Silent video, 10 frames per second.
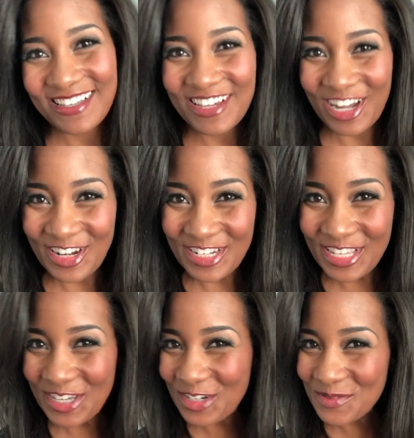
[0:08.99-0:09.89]

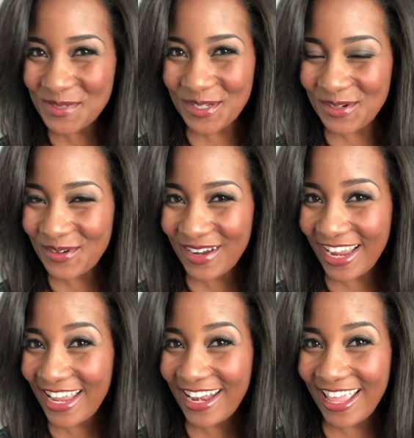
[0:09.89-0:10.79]
gardening, home decor,
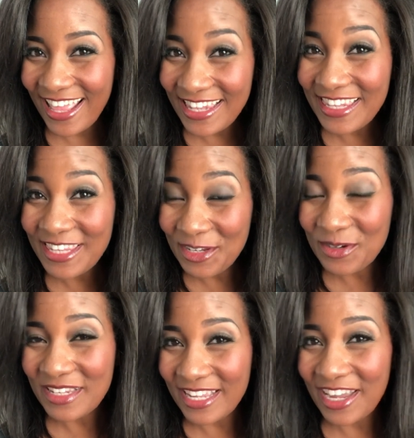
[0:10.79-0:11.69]
and
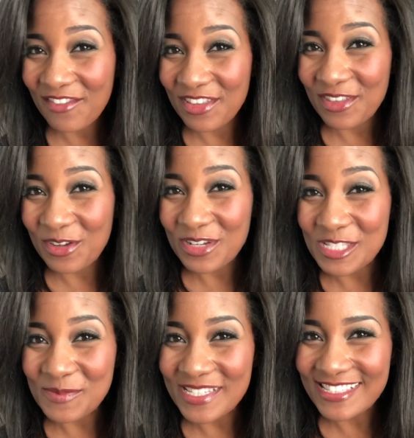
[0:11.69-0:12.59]
literally everything
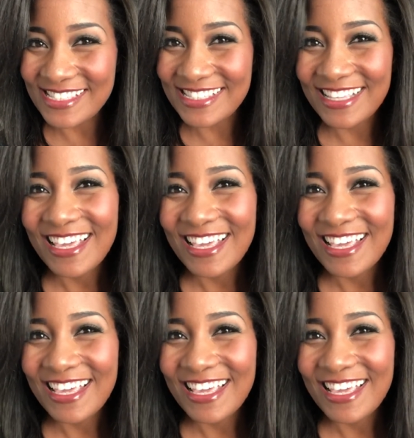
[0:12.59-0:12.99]
Christmas.